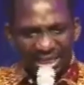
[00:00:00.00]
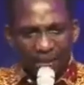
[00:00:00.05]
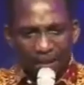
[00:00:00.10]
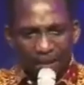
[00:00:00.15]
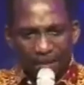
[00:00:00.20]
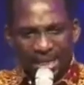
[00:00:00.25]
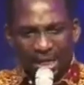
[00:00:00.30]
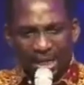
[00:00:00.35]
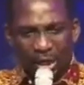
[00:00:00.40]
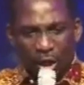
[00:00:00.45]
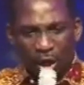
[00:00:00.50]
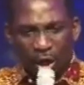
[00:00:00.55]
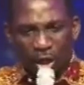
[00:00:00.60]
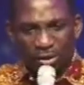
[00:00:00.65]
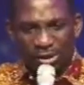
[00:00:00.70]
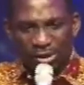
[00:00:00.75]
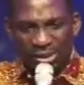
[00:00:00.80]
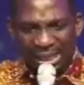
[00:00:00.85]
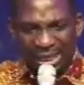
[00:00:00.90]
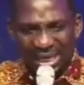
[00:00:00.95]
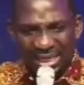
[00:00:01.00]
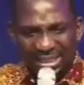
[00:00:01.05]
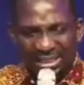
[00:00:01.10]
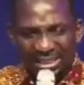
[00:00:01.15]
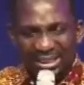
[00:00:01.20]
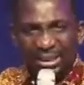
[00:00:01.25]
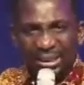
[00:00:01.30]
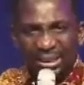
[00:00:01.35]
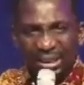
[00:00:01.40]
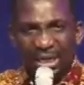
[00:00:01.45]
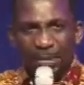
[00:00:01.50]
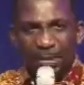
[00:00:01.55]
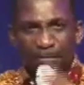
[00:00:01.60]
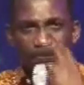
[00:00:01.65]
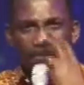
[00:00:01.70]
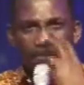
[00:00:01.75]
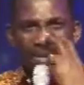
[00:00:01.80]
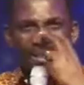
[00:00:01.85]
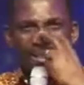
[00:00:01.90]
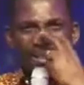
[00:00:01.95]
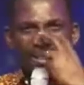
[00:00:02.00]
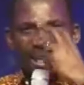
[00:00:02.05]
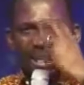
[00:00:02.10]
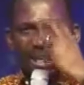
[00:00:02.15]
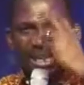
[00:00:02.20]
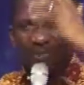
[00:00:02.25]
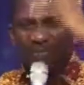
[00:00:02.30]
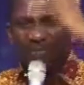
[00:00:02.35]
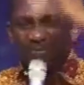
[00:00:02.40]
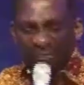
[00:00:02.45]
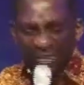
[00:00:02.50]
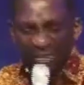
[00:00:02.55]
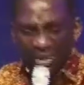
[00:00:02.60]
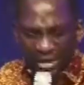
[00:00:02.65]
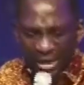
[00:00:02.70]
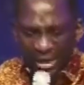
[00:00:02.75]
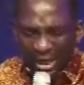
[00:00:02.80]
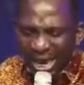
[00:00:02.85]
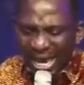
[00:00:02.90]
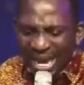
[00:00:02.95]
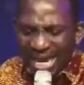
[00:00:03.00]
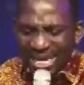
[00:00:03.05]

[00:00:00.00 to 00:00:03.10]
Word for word: be constant in maintaining large